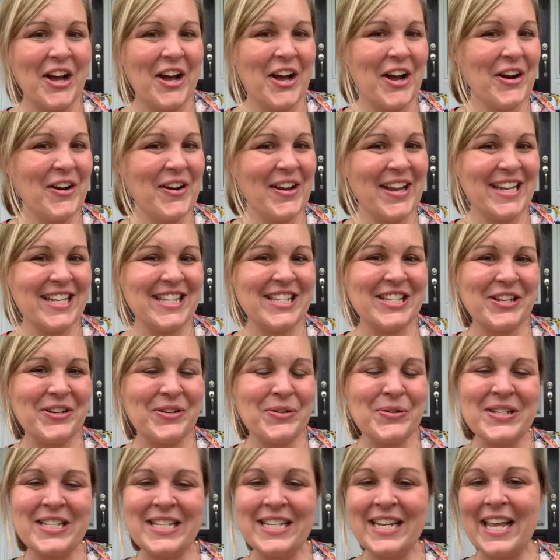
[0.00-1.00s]
All right, so
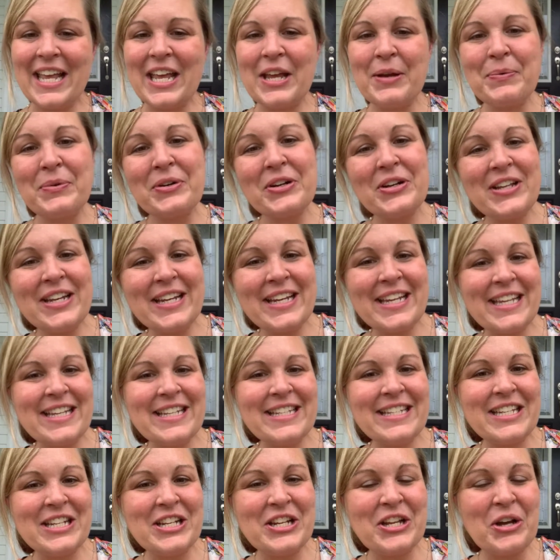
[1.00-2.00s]
today we're going to
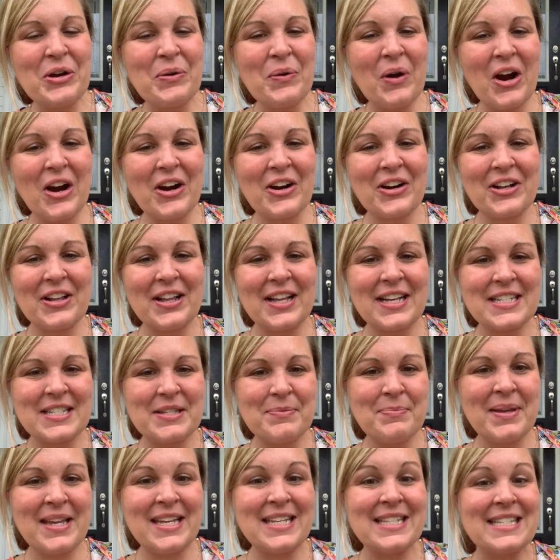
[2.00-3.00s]
get to know our
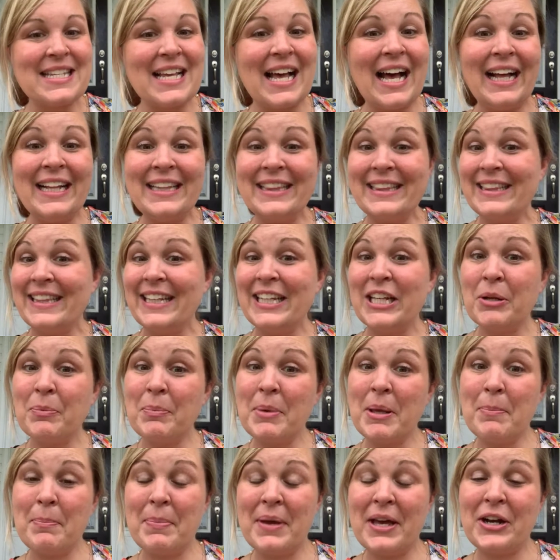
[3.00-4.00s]
classmates a little
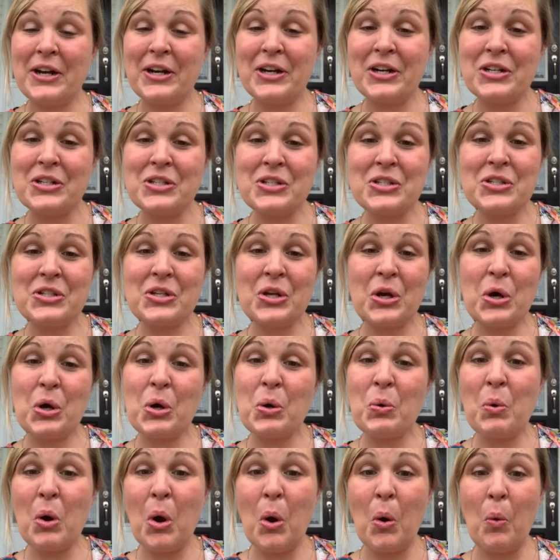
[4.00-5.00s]
bit better.
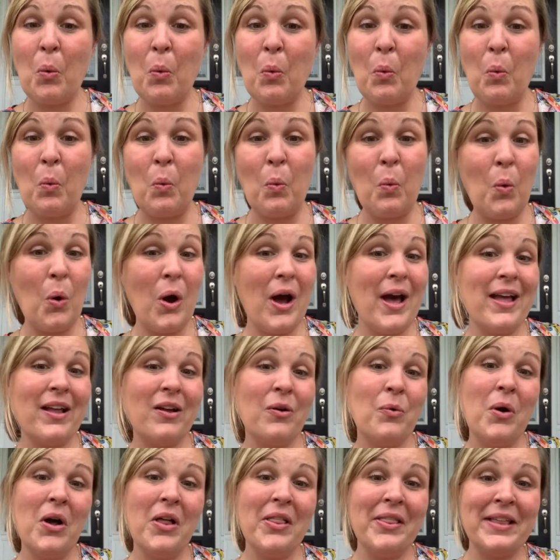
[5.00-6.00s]
So what
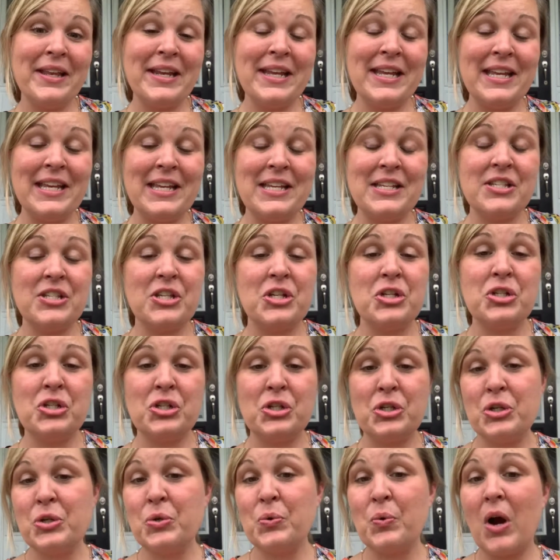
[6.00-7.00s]
qualities
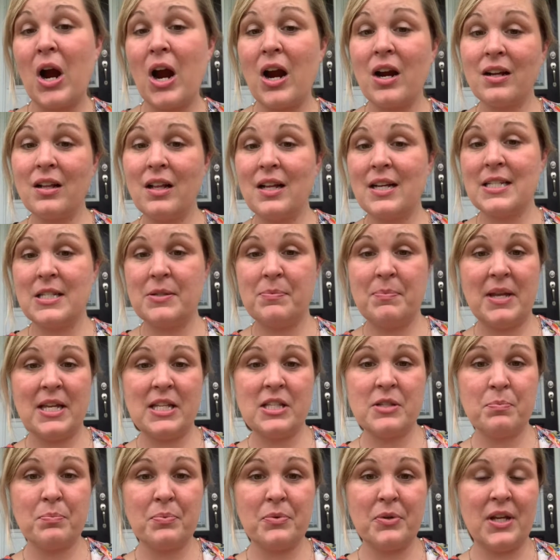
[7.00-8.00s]
do our
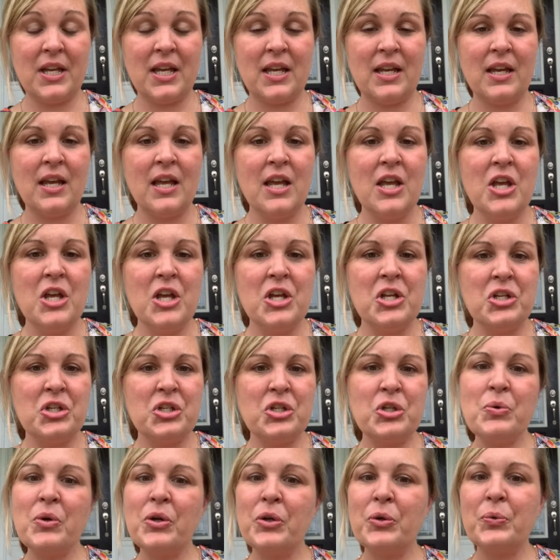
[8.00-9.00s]
classmates bring
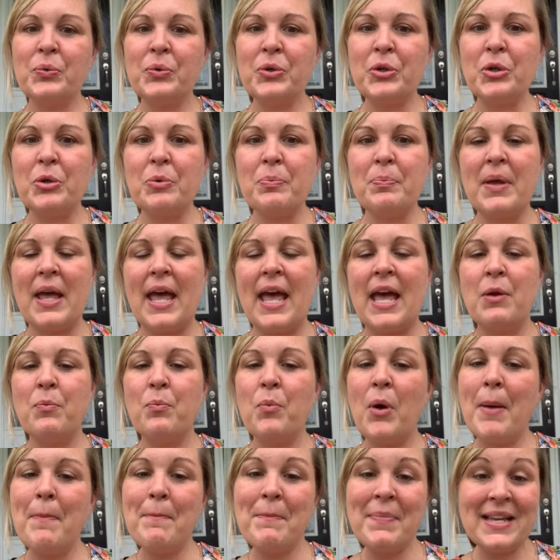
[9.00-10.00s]
to a group and
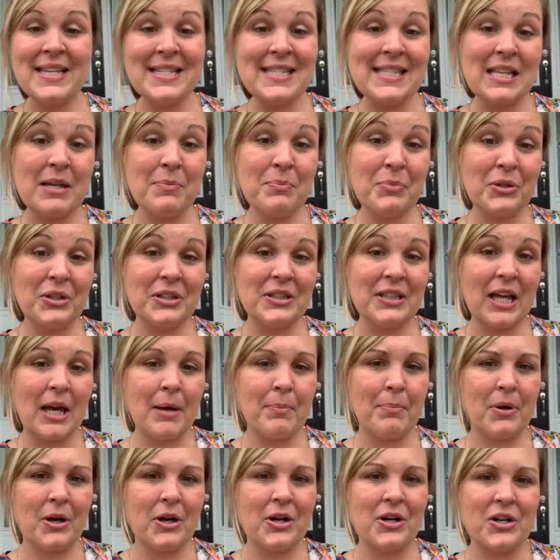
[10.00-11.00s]
what makes them good
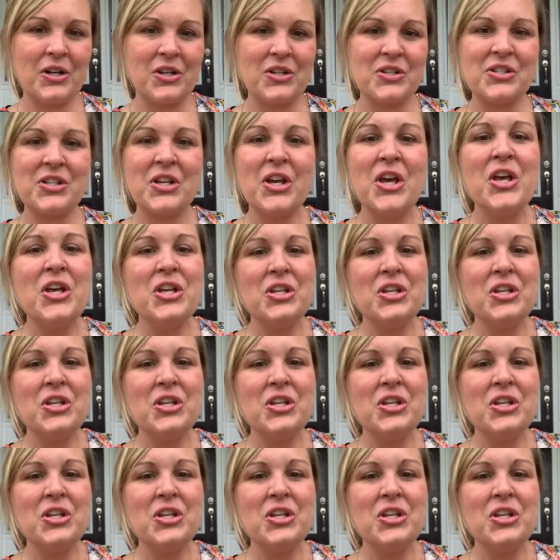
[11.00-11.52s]
lab partners?